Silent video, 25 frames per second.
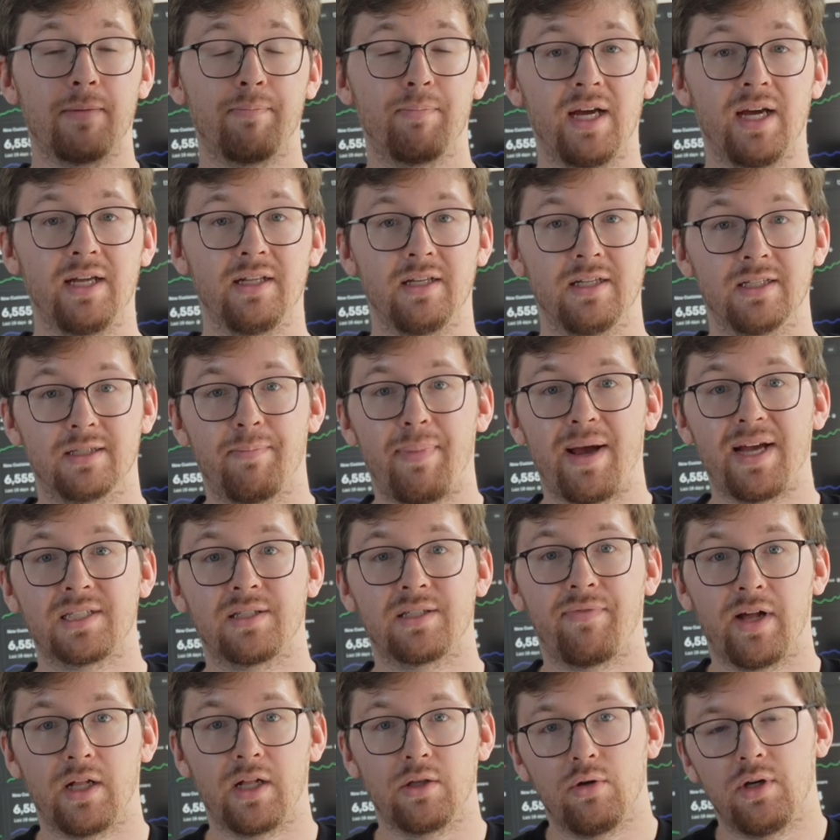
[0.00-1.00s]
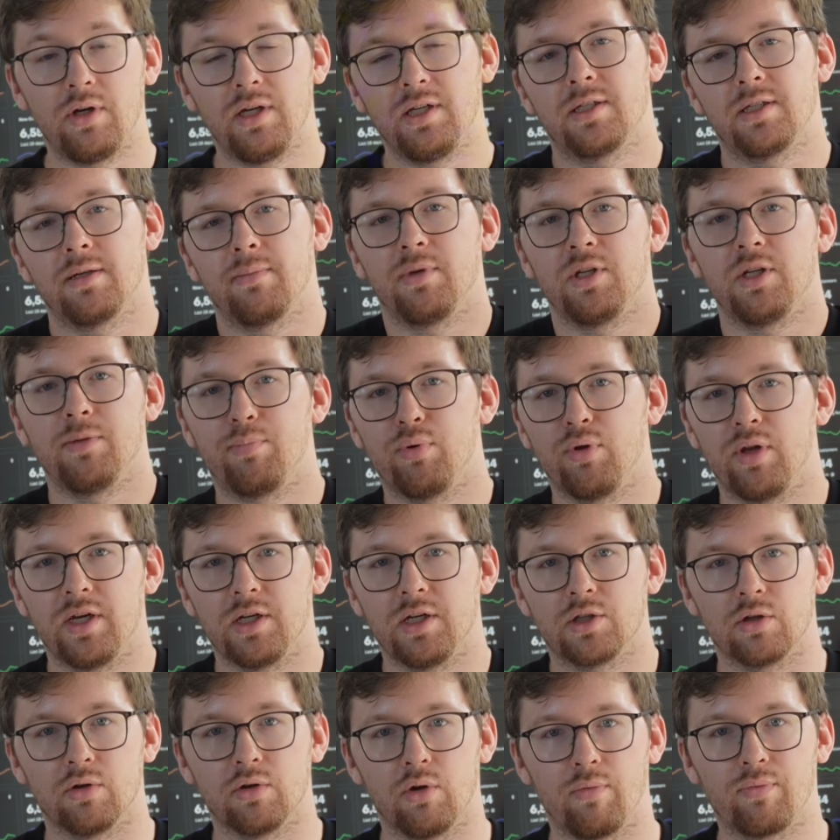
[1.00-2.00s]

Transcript: plan is best value, it's a manipulation,